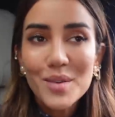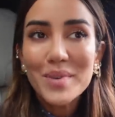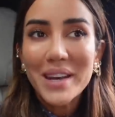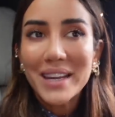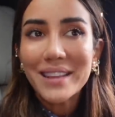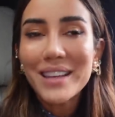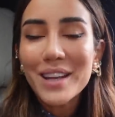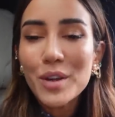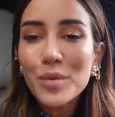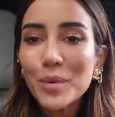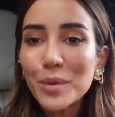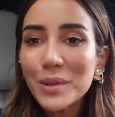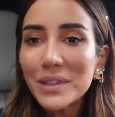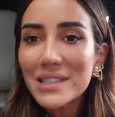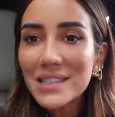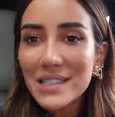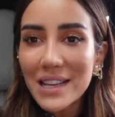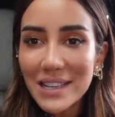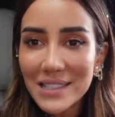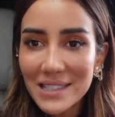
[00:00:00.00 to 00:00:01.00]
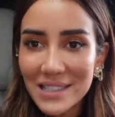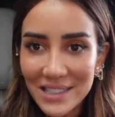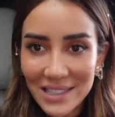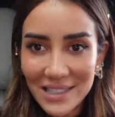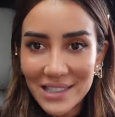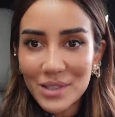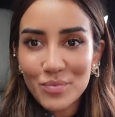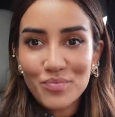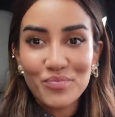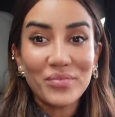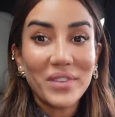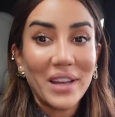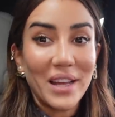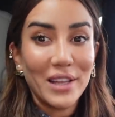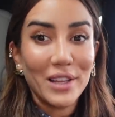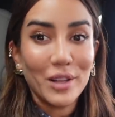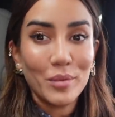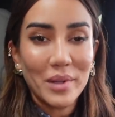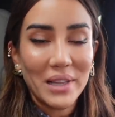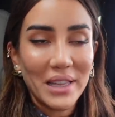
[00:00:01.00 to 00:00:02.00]
But I think we will discuss this
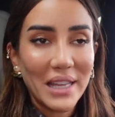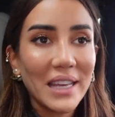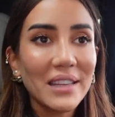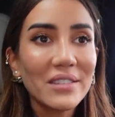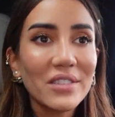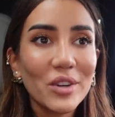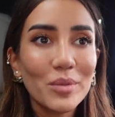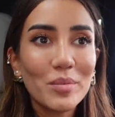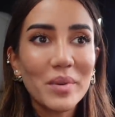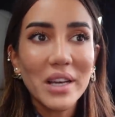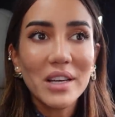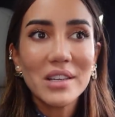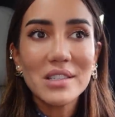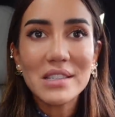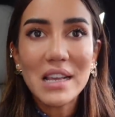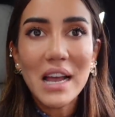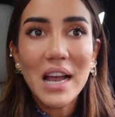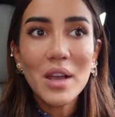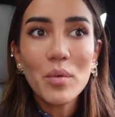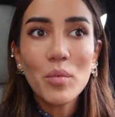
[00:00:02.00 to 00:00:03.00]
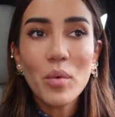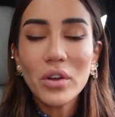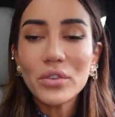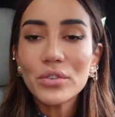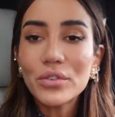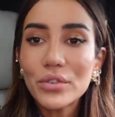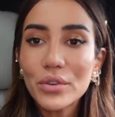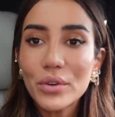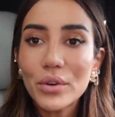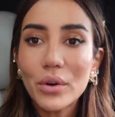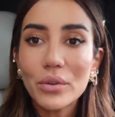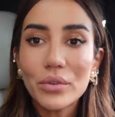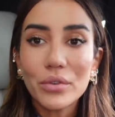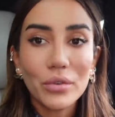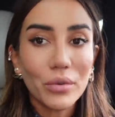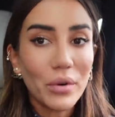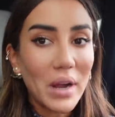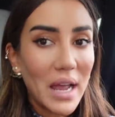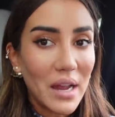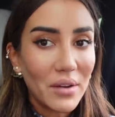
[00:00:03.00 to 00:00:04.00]
a little bit later, because I want to go
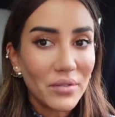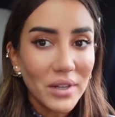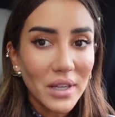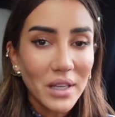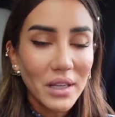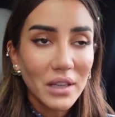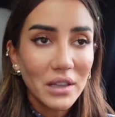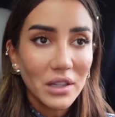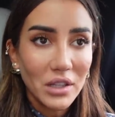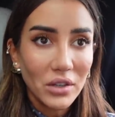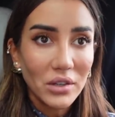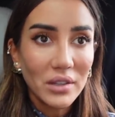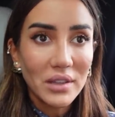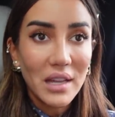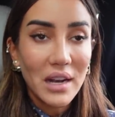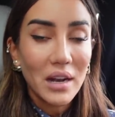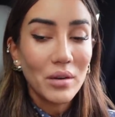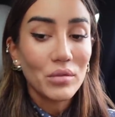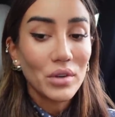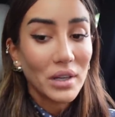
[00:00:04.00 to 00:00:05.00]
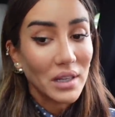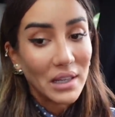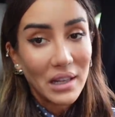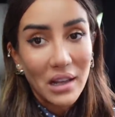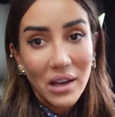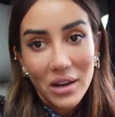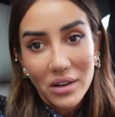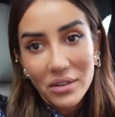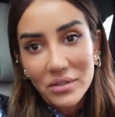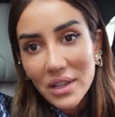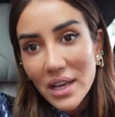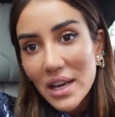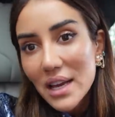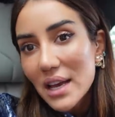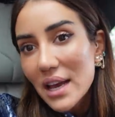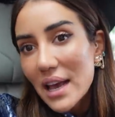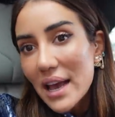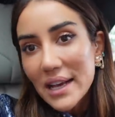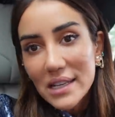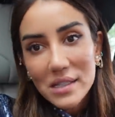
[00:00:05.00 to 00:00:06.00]
through every look that I really loved,
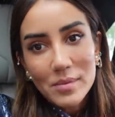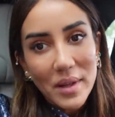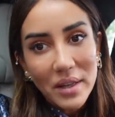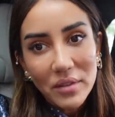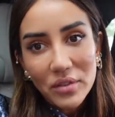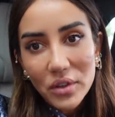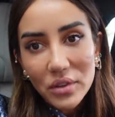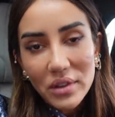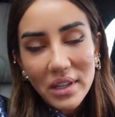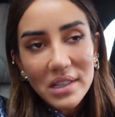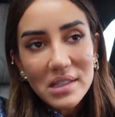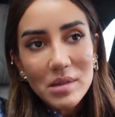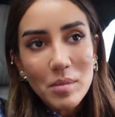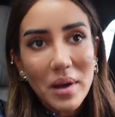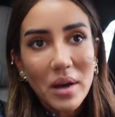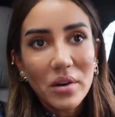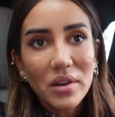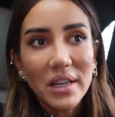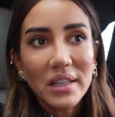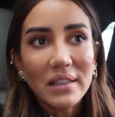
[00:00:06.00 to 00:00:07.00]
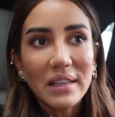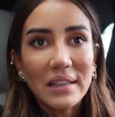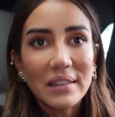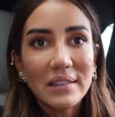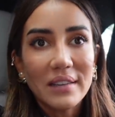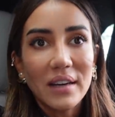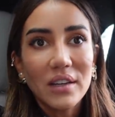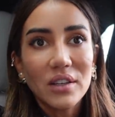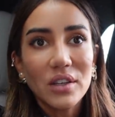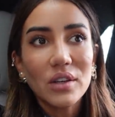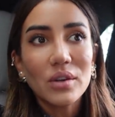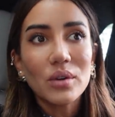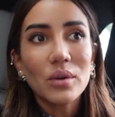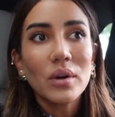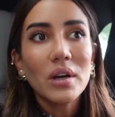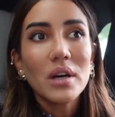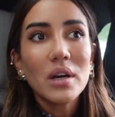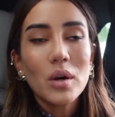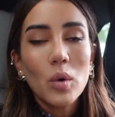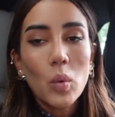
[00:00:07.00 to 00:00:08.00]
explain a few things about it, and tell
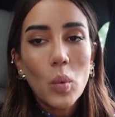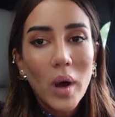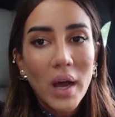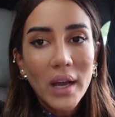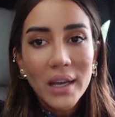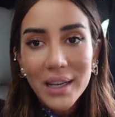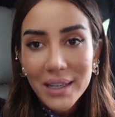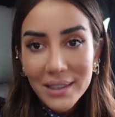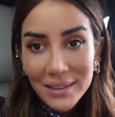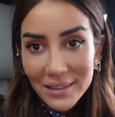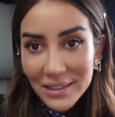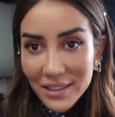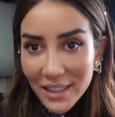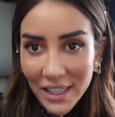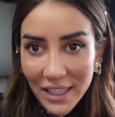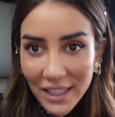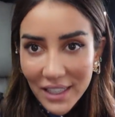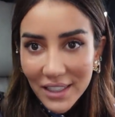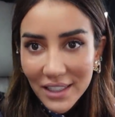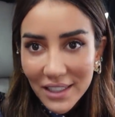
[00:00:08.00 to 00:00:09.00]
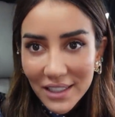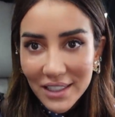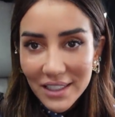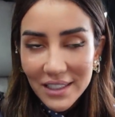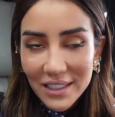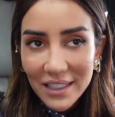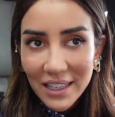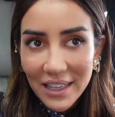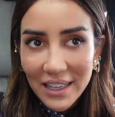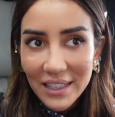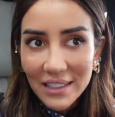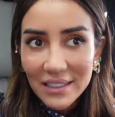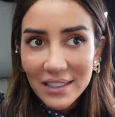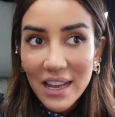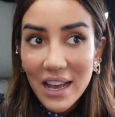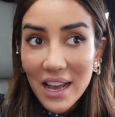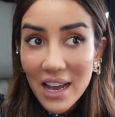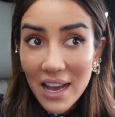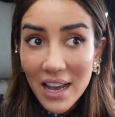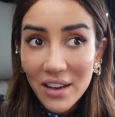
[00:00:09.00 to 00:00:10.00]
you why I think that
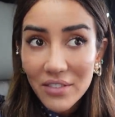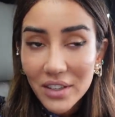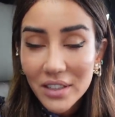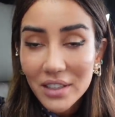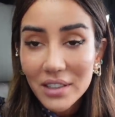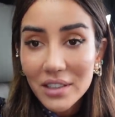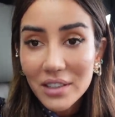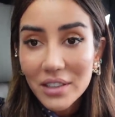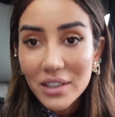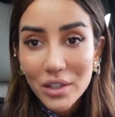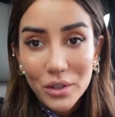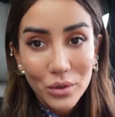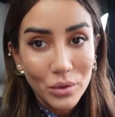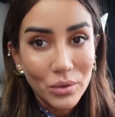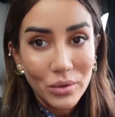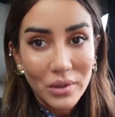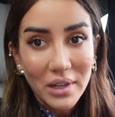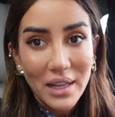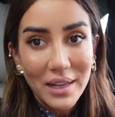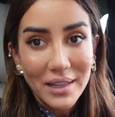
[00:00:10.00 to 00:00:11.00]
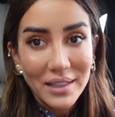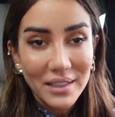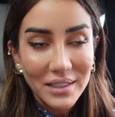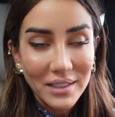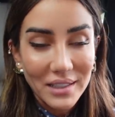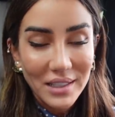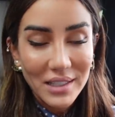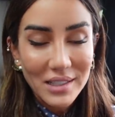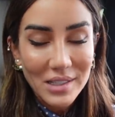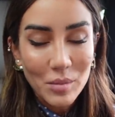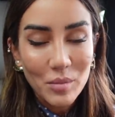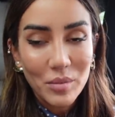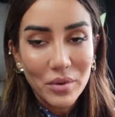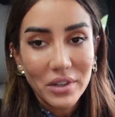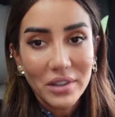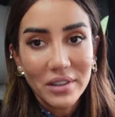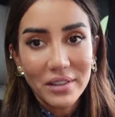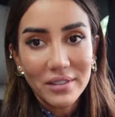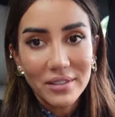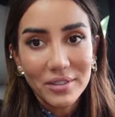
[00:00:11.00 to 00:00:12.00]
having a couture line is
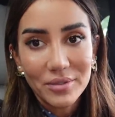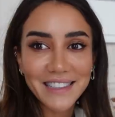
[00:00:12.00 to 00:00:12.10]
important.